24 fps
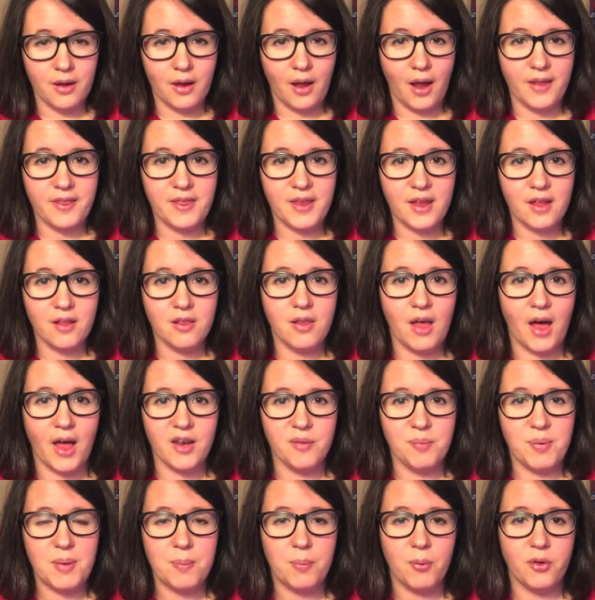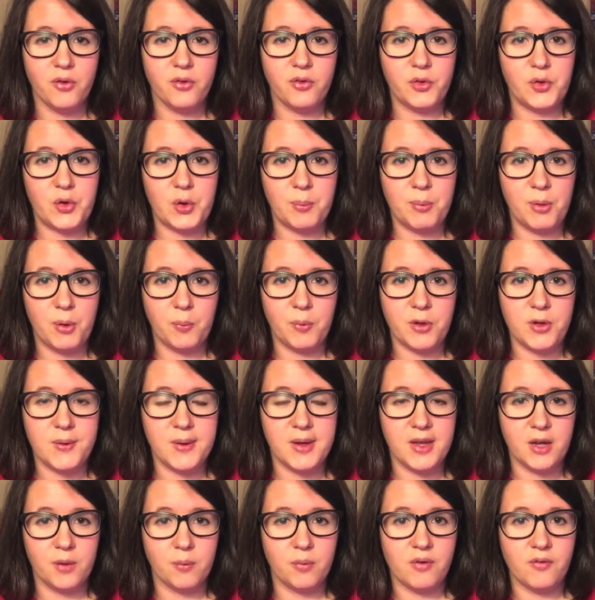I think a lot of people assume that when you
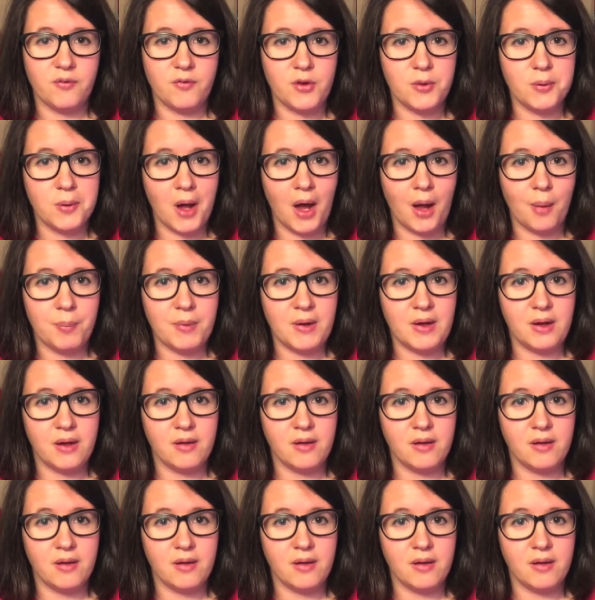get a review copy,